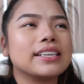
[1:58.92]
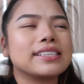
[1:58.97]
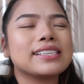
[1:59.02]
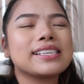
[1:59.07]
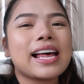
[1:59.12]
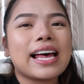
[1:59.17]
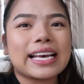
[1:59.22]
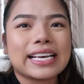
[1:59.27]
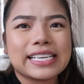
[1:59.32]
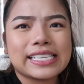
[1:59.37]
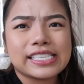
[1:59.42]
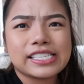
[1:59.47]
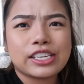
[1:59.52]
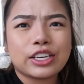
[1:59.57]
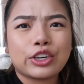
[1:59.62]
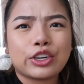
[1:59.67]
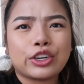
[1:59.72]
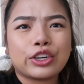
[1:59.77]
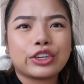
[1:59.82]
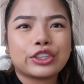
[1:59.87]
it's a lot
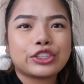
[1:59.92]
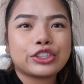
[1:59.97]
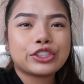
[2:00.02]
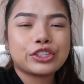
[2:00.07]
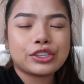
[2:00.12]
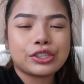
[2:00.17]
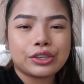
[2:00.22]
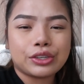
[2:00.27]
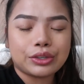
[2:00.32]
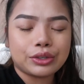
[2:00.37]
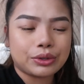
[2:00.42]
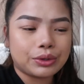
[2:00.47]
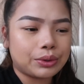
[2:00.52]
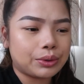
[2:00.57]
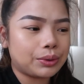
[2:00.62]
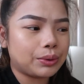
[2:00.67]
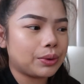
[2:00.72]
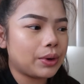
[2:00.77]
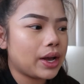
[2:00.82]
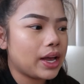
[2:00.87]
easier
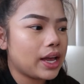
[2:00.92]
to